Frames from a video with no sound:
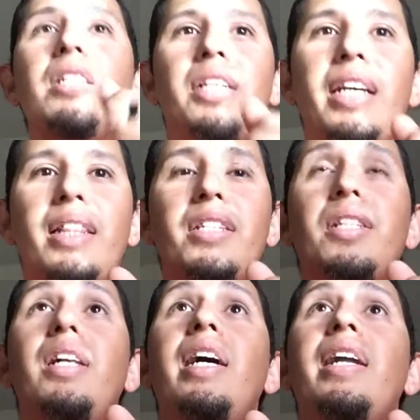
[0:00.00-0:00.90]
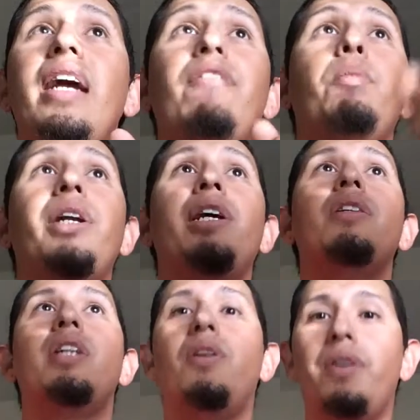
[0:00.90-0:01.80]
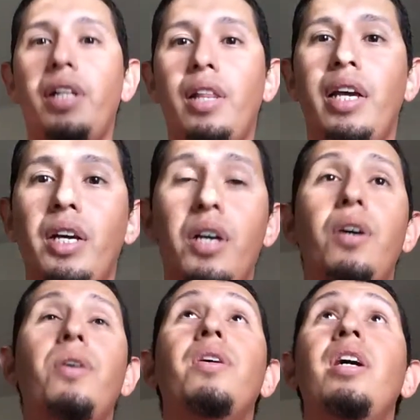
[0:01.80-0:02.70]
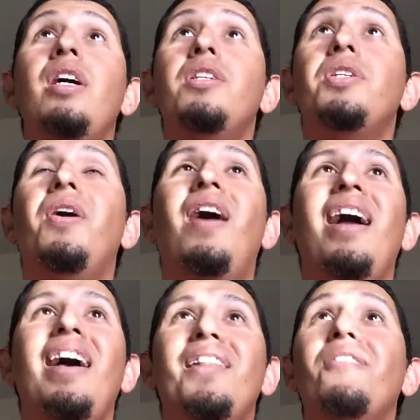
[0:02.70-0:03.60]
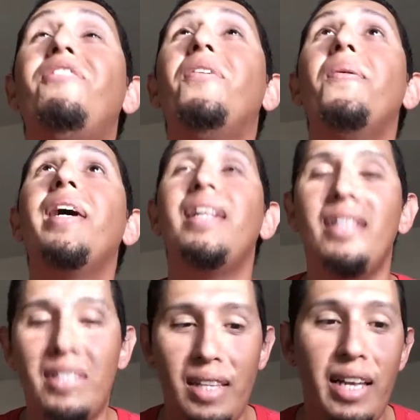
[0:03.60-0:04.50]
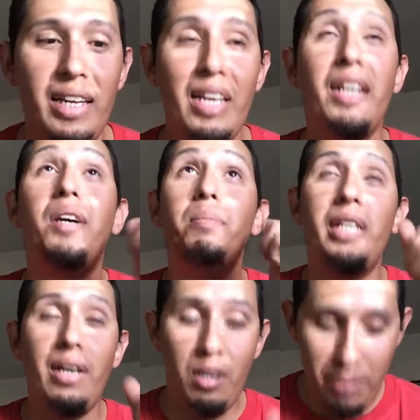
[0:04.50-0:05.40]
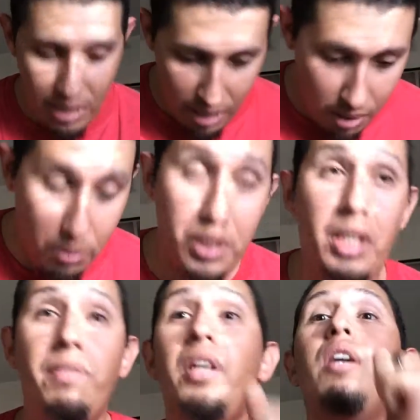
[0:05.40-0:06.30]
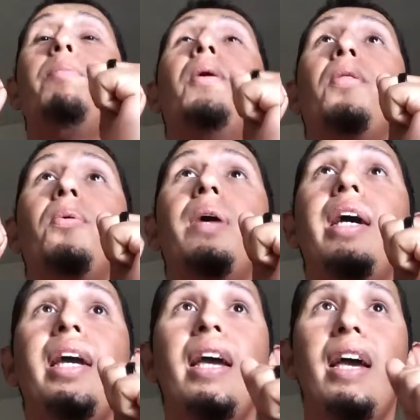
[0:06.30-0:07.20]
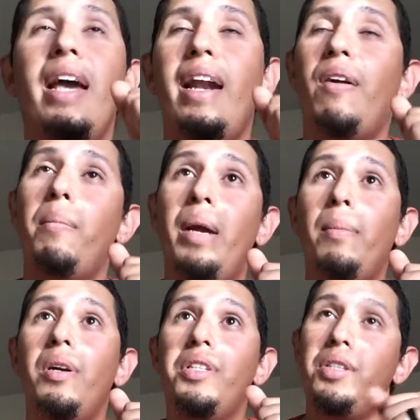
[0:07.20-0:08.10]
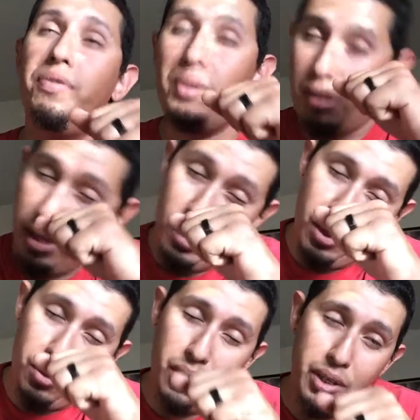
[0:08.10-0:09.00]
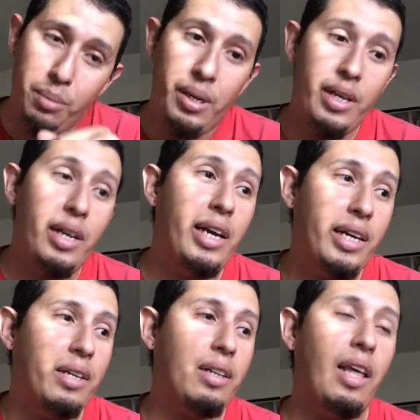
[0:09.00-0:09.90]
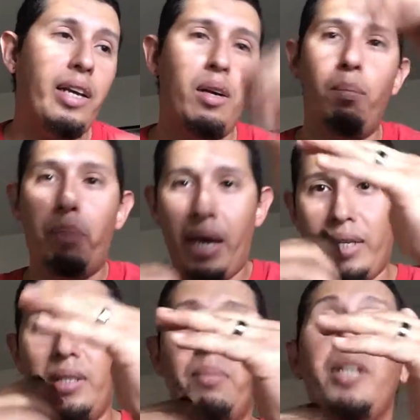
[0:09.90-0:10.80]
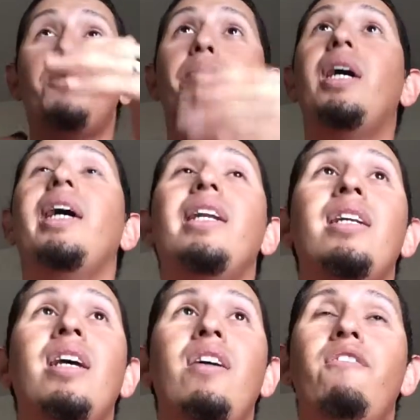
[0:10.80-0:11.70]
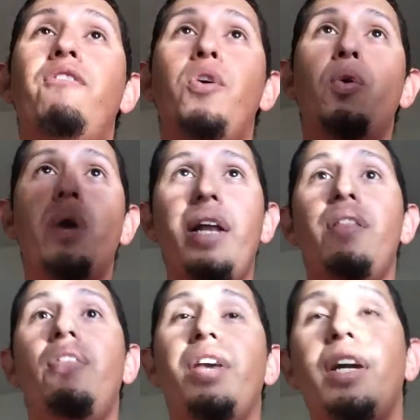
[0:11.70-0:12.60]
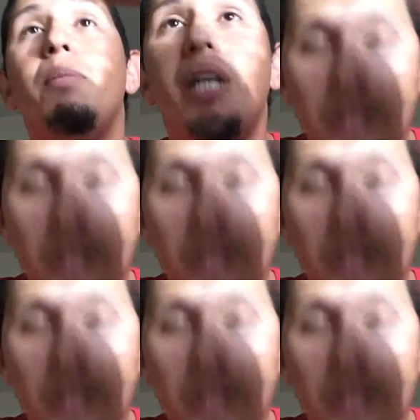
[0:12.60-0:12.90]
to hit the sled, everybody else had already let go. So I had the full weight of the sled come down on me, and I wasn't even up all the way. And I remember it just feeling like it crushed my neck and like compacted my spine, and full weight of the thing come